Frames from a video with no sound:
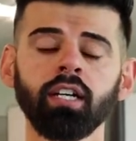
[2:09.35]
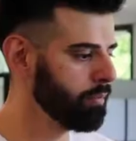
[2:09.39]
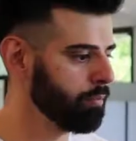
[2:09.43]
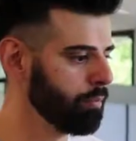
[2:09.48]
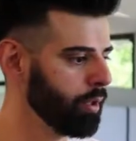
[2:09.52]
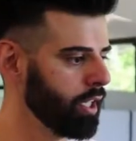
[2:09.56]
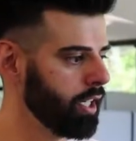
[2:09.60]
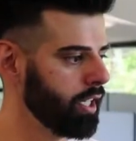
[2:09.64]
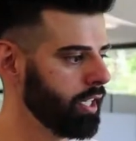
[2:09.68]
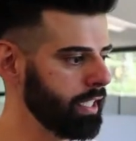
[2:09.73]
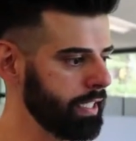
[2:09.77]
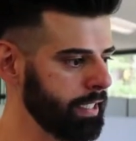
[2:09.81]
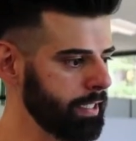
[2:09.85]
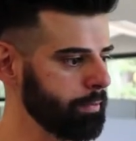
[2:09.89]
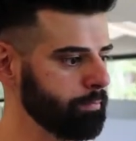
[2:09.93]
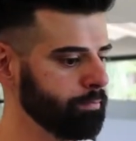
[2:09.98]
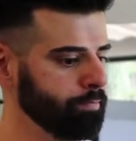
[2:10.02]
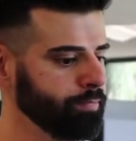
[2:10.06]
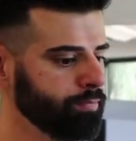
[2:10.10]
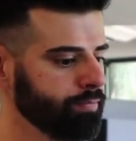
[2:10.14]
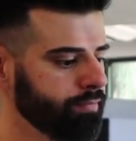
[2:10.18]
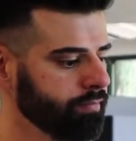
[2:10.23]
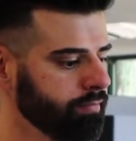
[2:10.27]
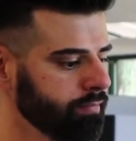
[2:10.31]
But
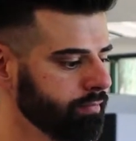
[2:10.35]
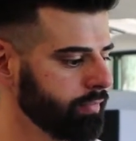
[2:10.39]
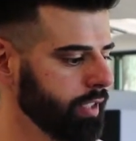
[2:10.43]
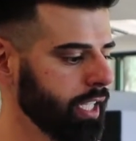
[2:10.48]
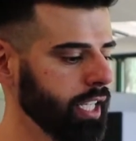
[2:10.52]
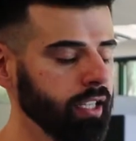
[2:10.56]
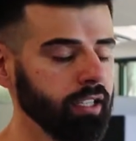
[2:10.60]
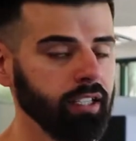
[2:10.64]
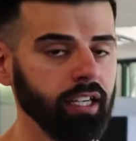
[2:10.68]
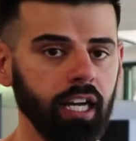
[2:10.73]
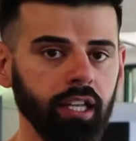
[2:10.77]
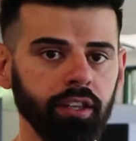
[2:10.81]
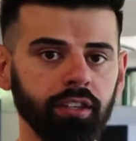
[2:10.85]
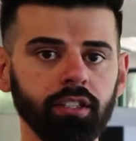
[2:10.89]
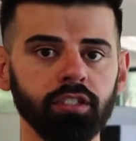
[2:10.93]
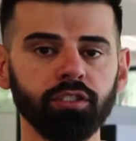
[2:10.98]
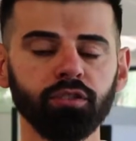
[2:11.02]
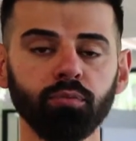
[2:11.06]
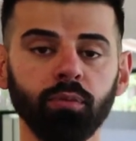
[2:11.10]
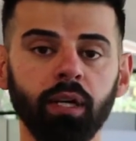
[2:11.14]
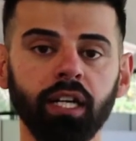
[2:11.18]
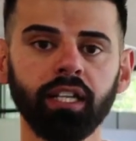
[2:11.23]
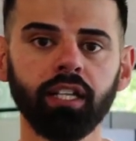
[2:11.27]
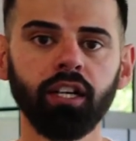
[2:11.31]
um, yeah, this
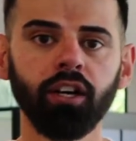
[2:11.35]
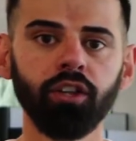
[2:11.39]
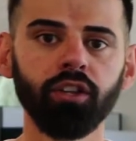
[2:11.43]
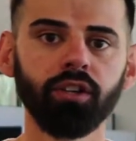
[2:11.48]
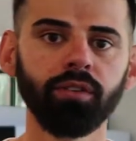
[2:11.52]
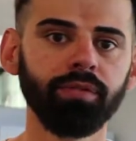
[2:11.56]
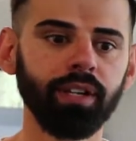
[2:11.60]
is my other